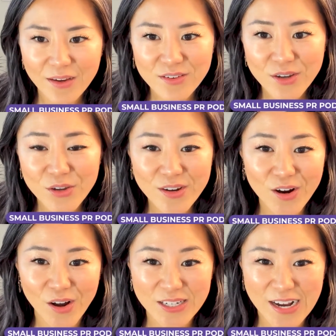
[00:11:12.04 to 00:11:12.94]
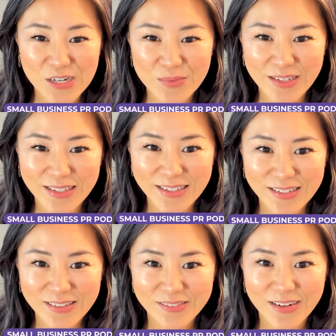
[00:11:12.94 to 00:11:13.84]
Here's how you can contact me,
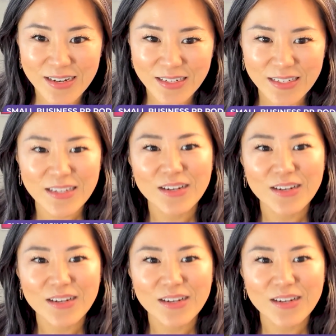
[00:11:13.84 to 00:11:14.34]
right?